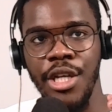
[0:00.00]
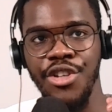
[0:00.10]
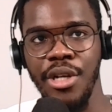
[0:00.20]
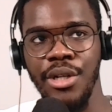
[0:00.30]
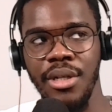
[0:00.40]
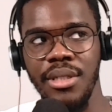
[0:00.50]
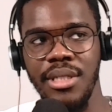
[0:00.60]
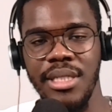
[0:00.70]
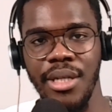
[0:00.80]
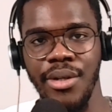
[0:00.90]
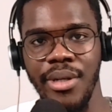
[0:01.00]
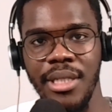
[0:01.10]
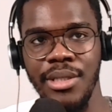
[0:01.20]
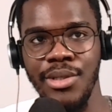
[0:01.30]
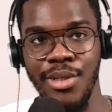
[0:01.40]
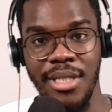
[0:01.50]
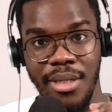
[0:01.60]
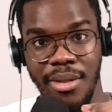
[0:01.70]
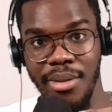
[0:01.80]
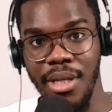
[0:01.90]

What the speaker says: You're not disagreeing to disagree,